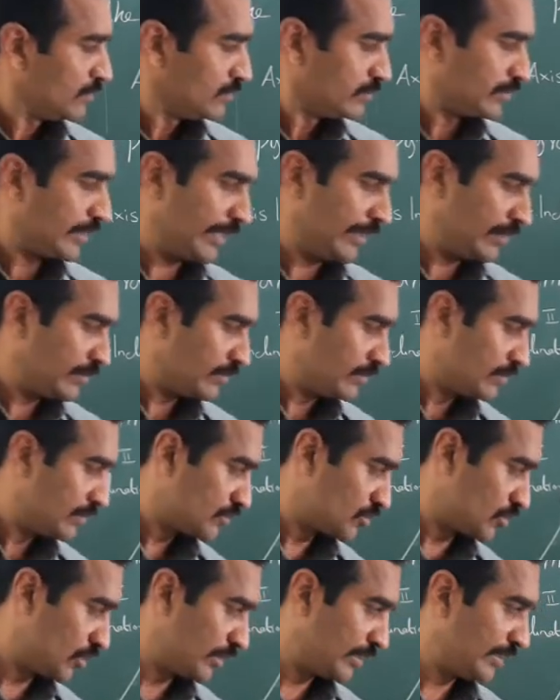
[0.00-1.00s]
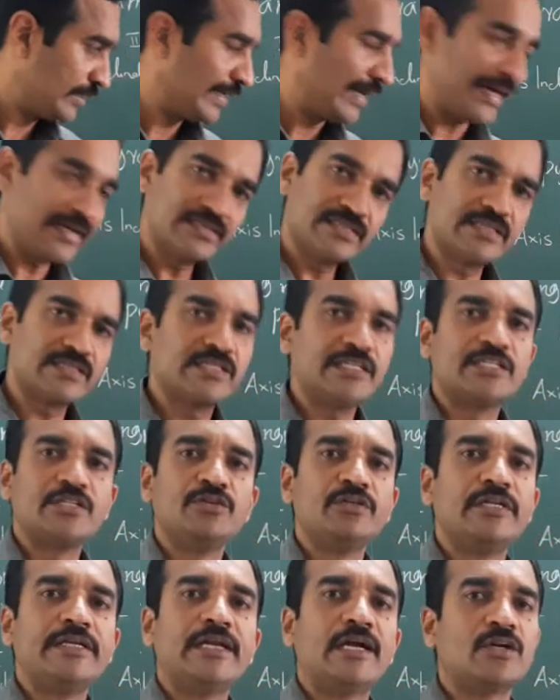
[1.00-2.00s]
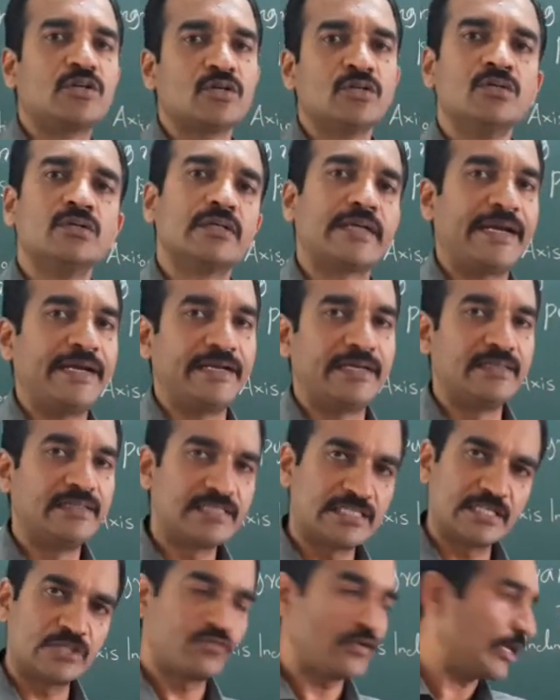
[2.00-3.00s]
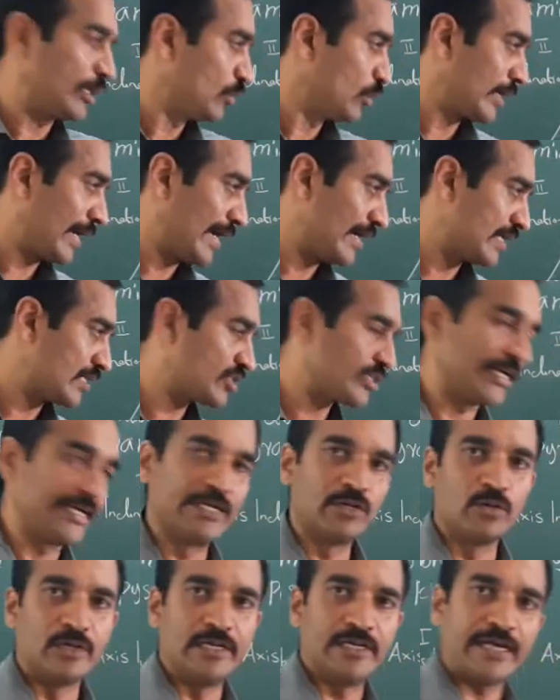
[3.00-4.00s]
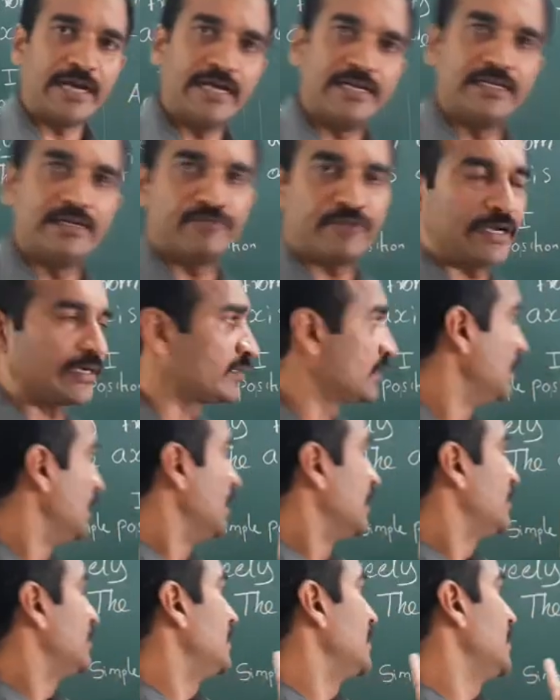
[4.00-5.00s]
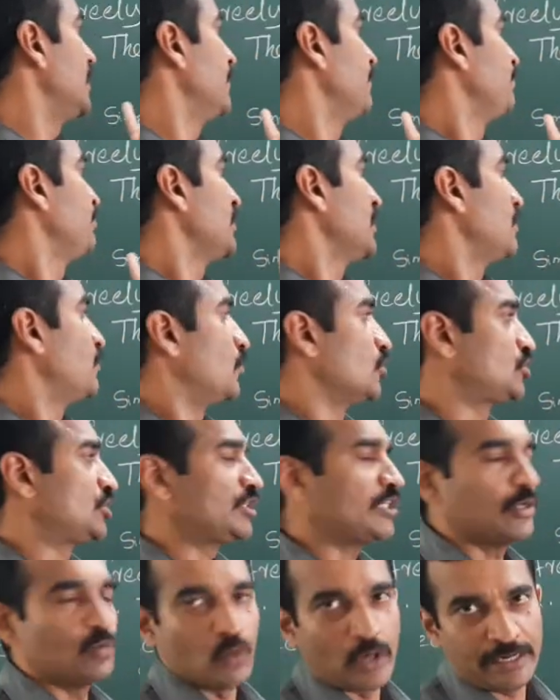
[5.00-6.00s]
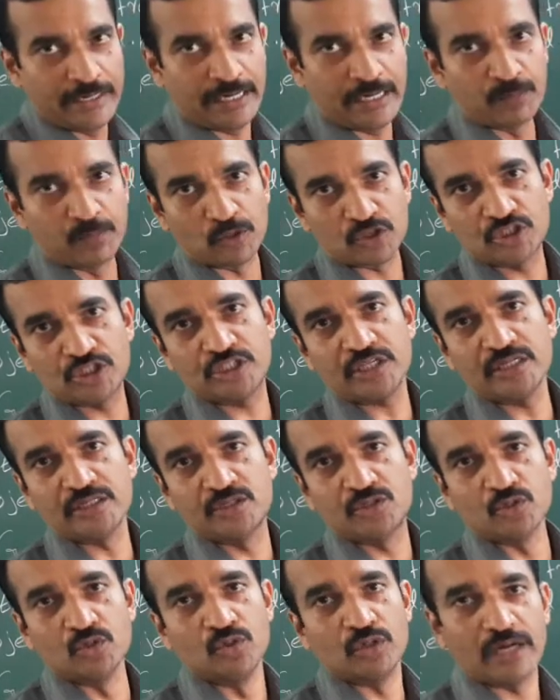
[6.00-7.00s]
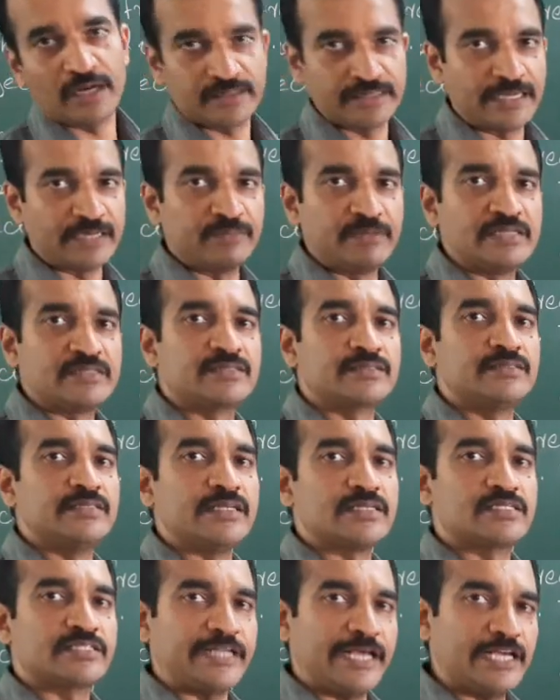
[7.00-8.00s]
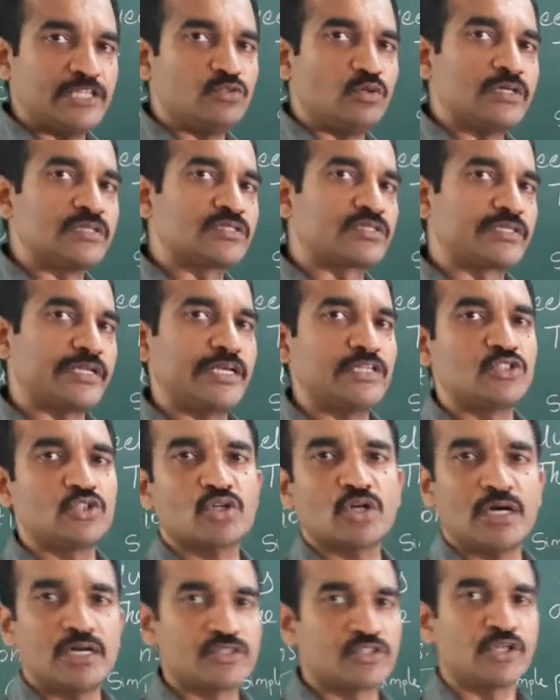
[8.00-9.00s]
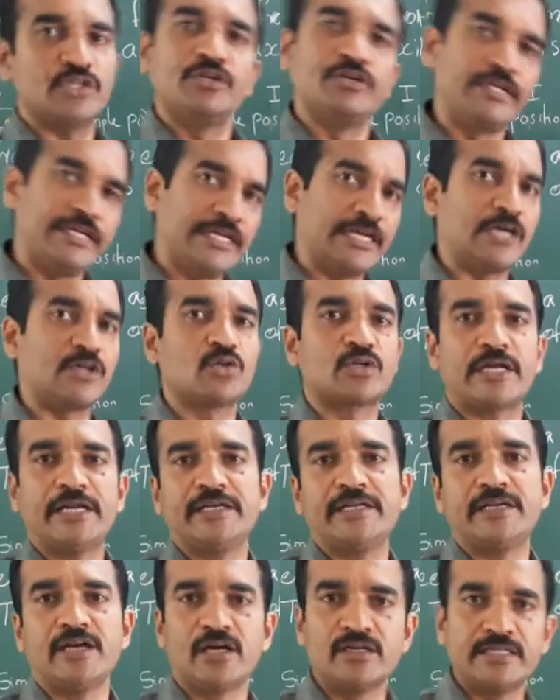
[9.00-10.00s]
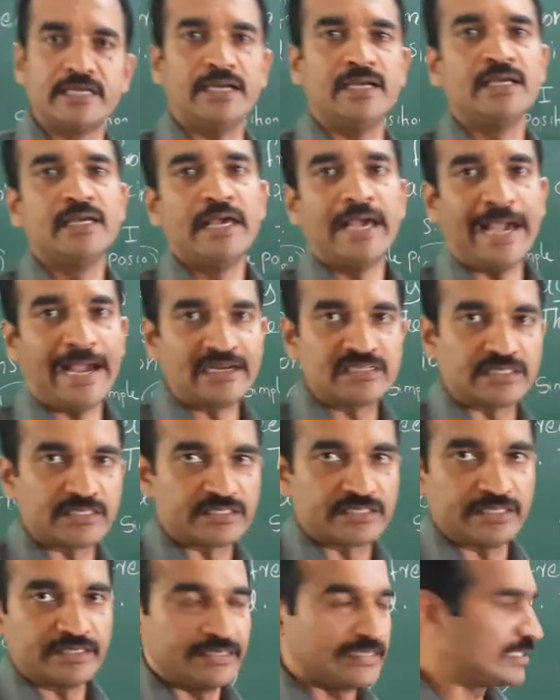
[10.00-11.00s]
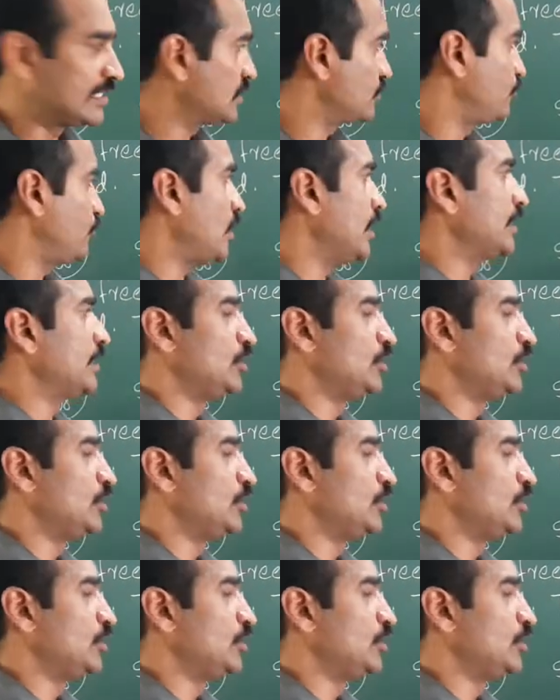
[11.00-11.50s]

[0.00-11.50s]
right? So in the answer sheet, you need not to write it. This is for your understanding only. And in fact, the position 1 and position 2, or that means the stage 1, stage 0 also, you need not to write it on the answer sheet. This is for